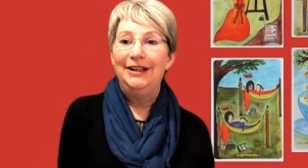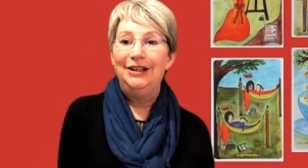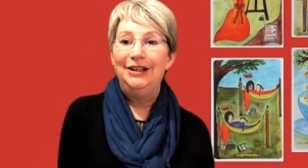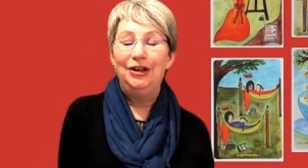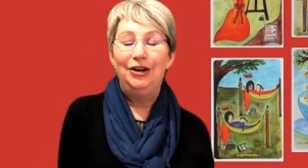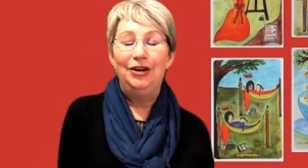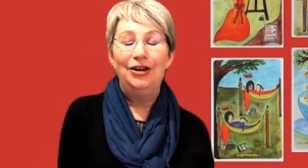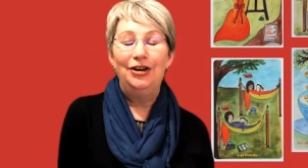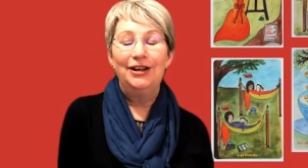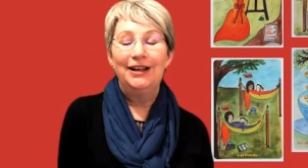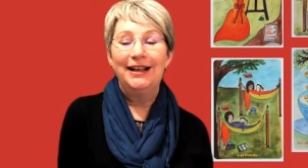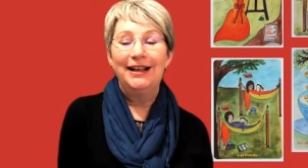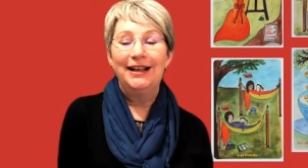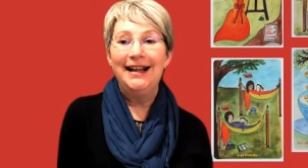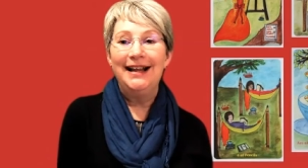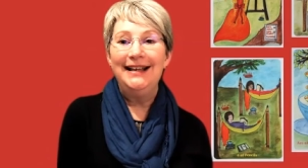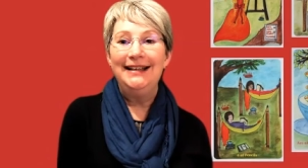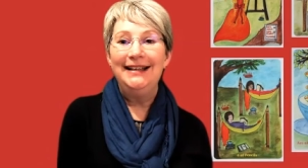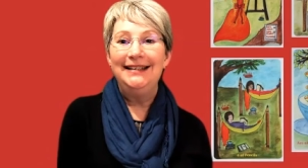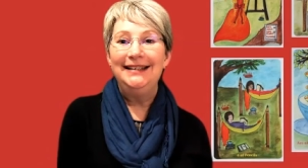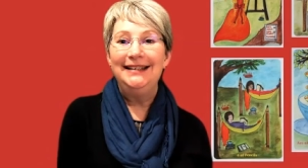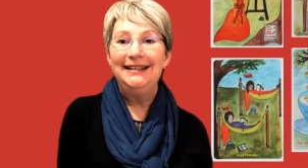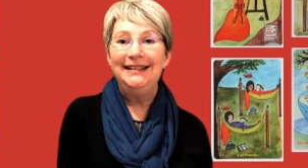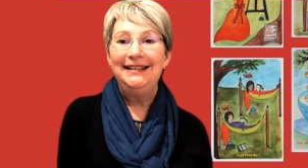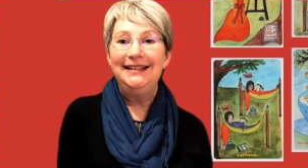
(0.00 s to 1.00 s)
Your
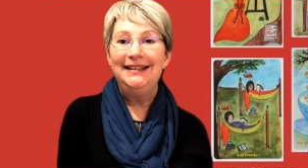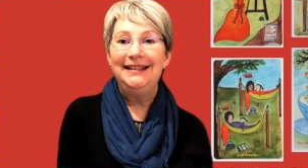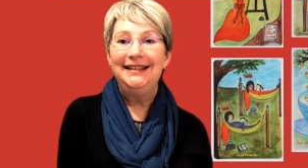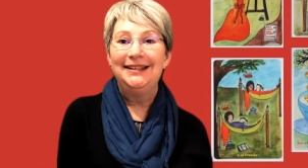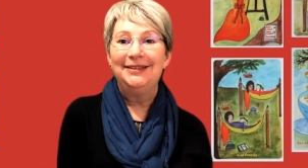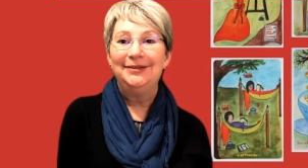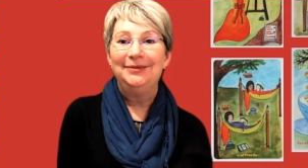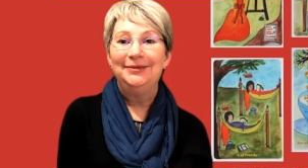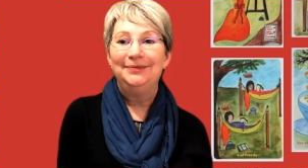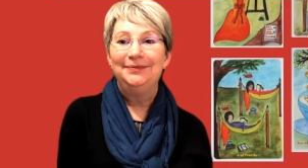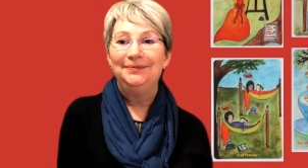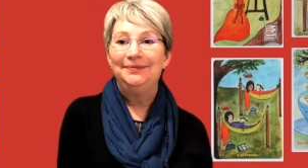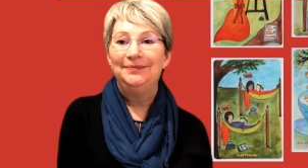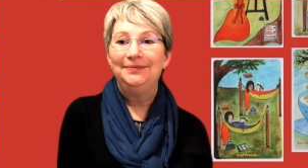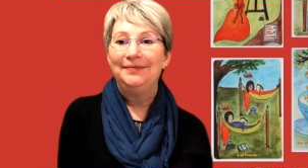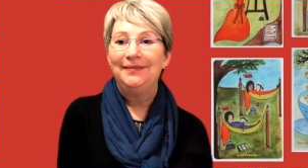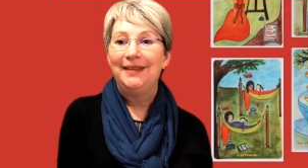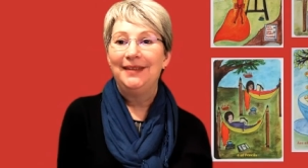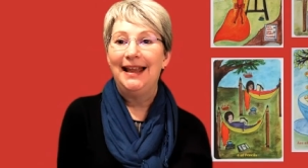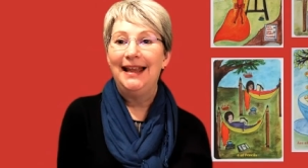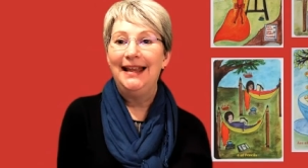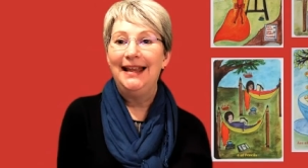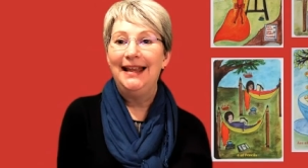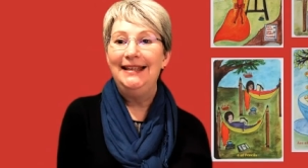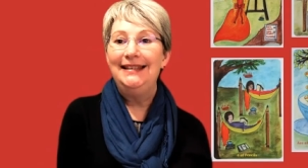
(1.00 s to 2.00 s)
guidance
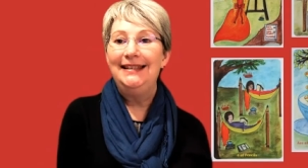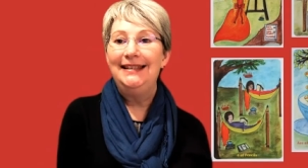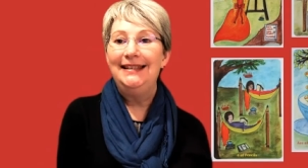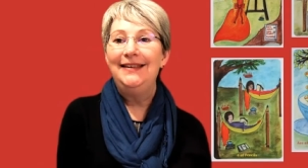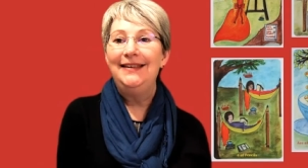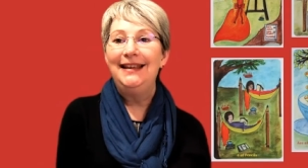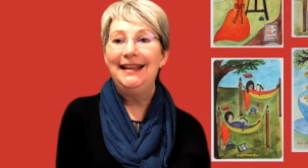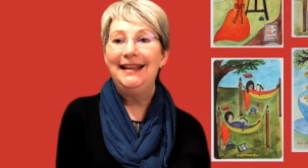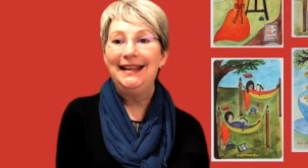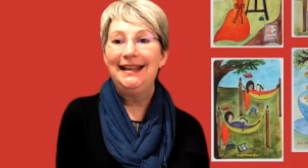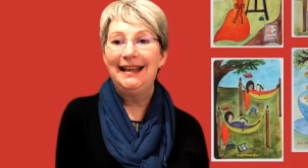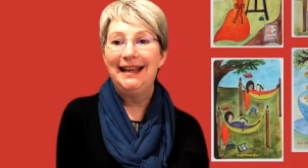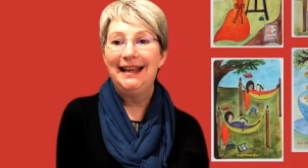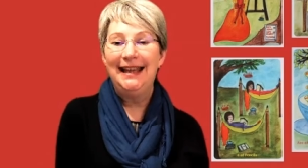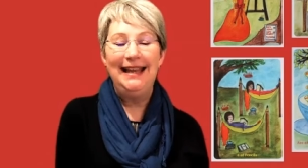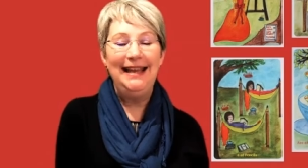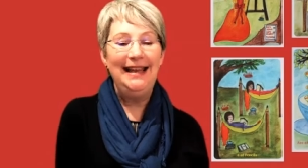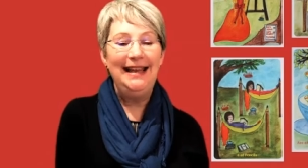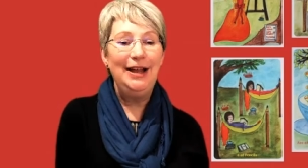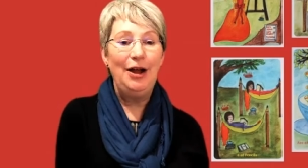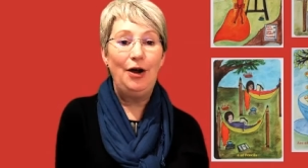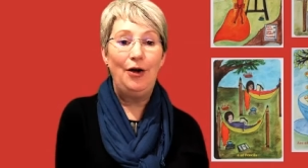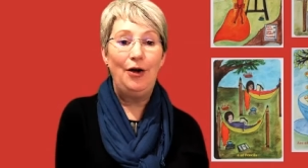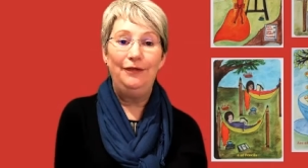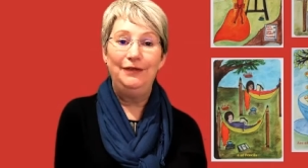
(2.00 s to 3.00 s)
is the
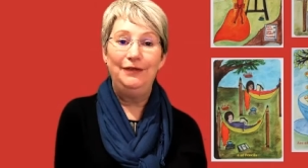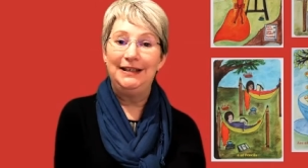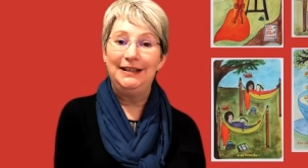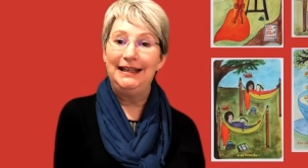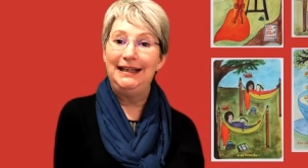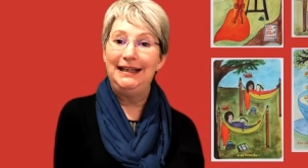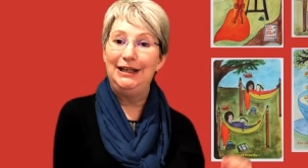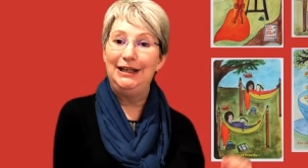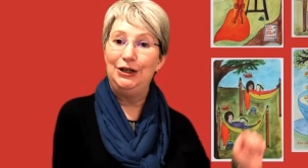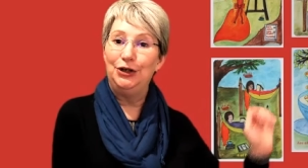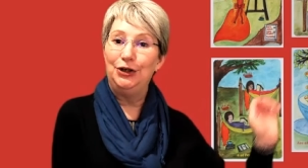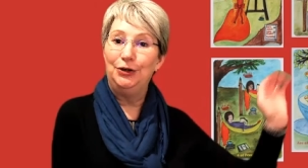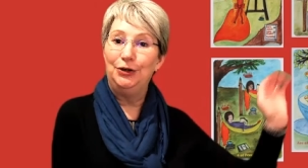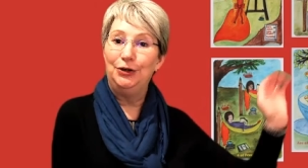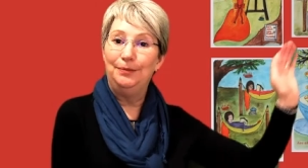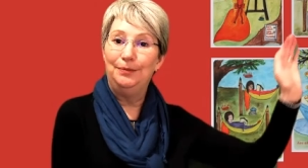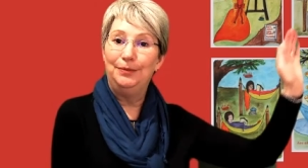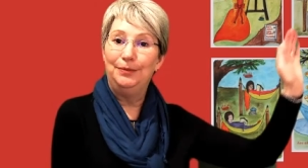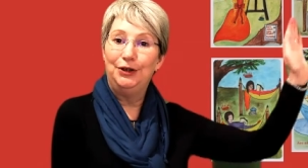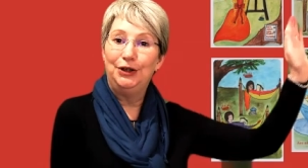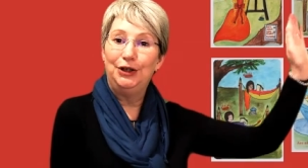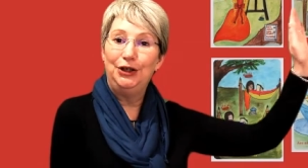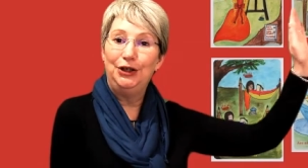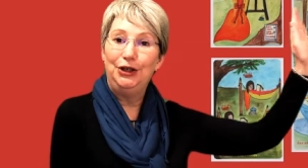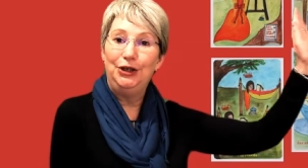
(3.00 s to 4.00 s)
King of
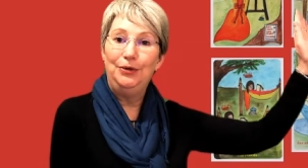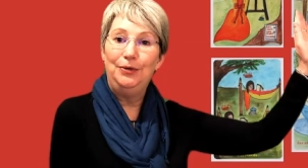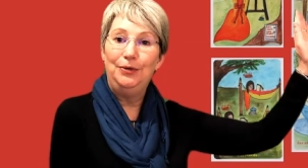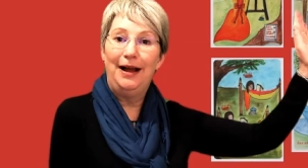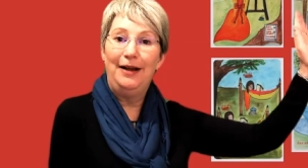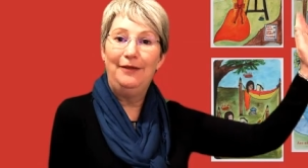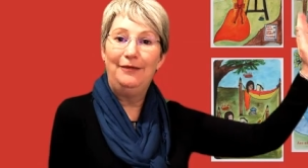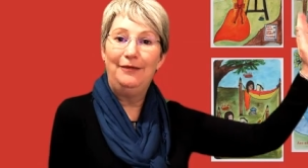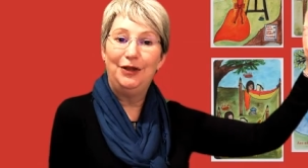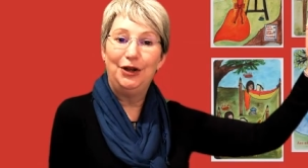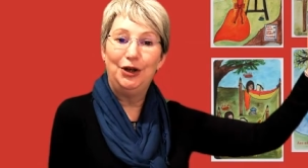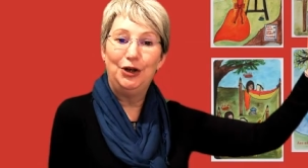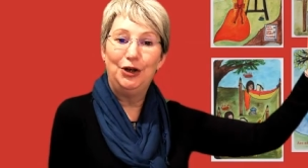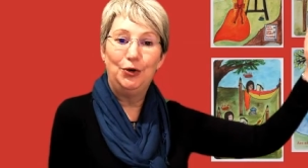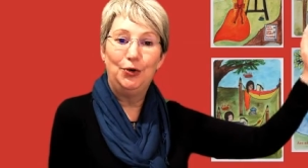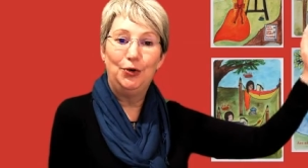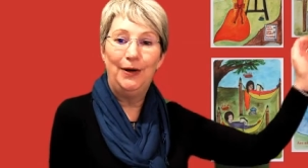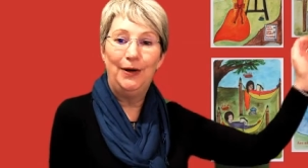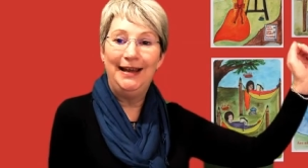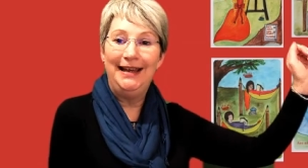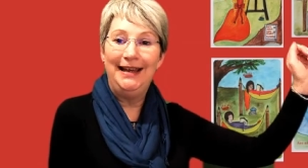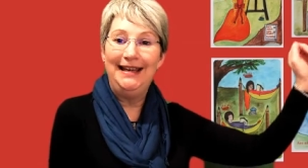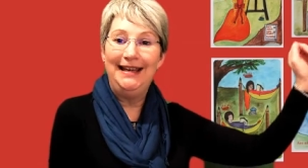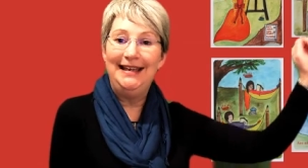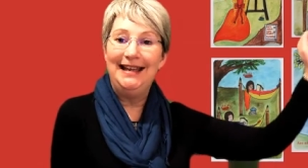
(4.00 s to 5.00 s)
Teacups. You have the
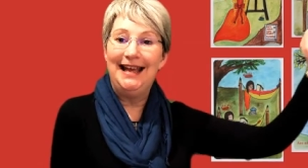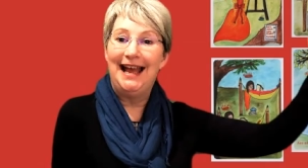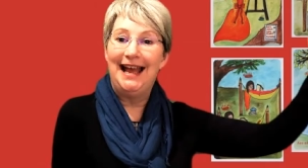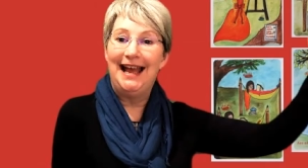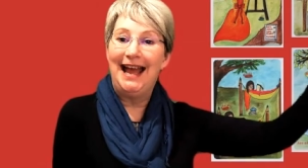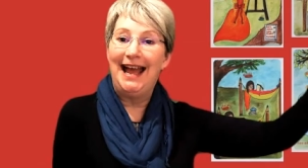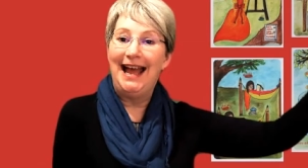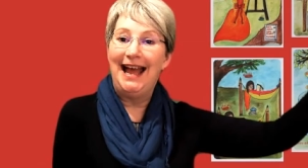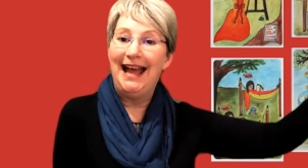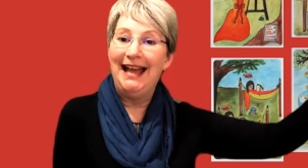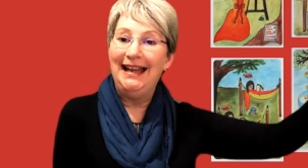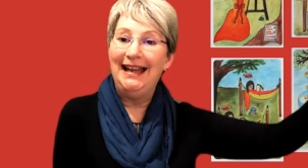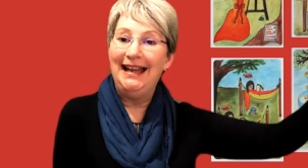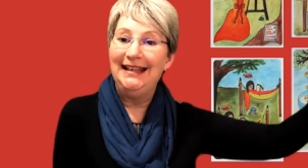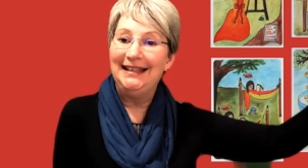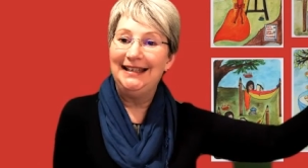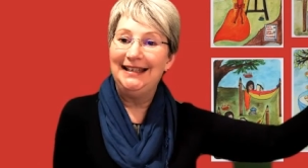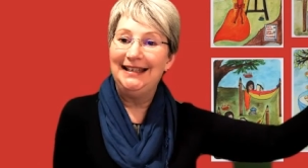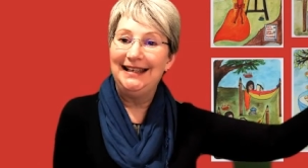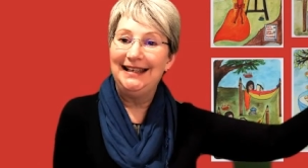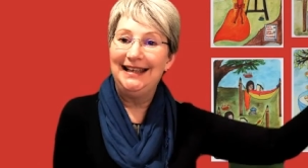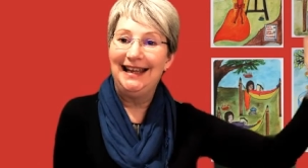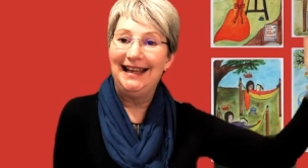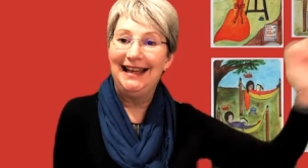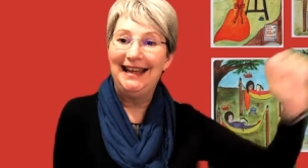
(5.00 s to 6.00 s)
Queen and
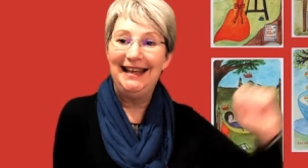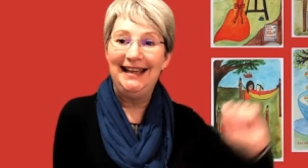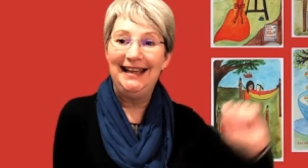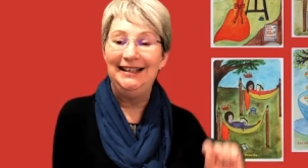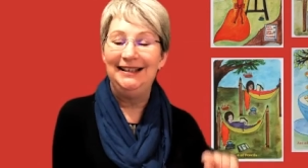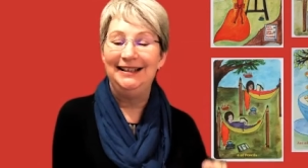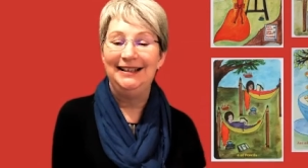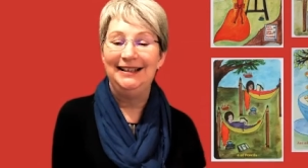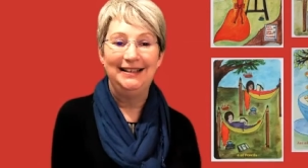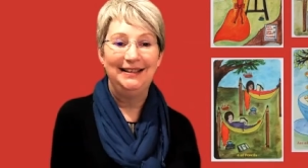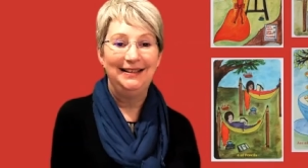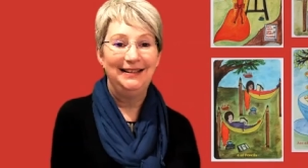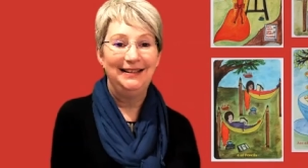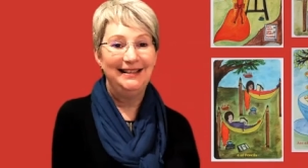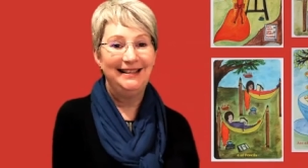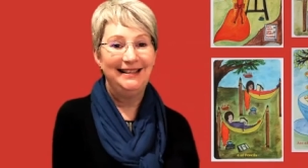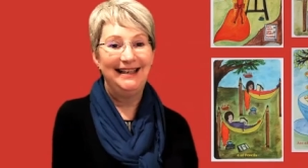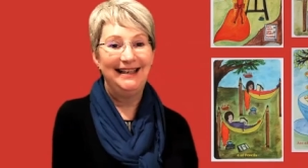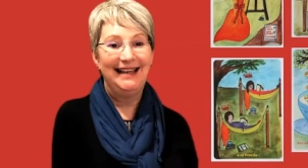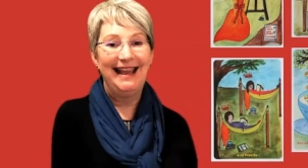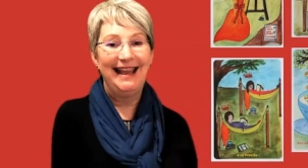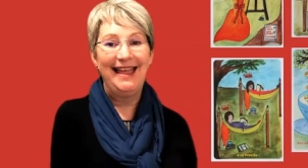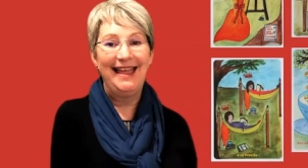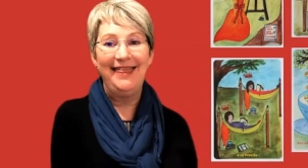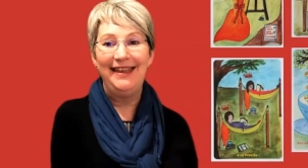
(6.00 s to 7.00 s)
the King
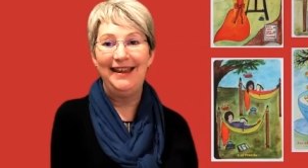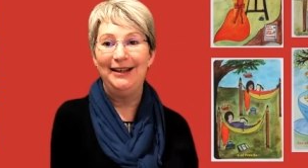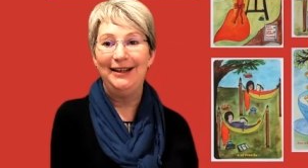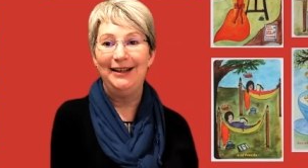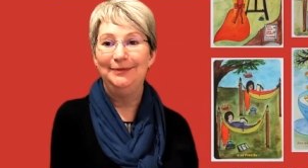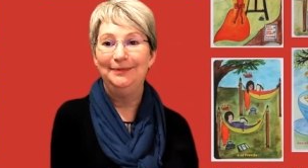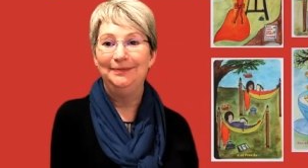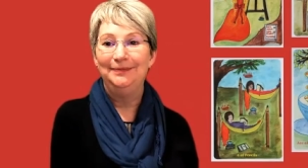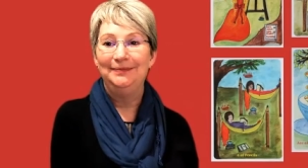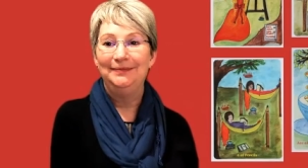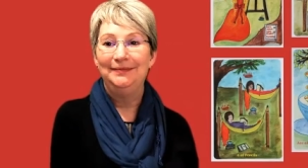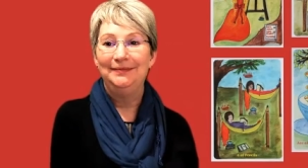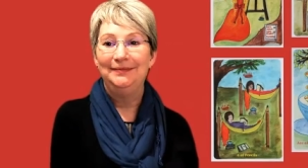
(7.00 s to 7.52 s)
together.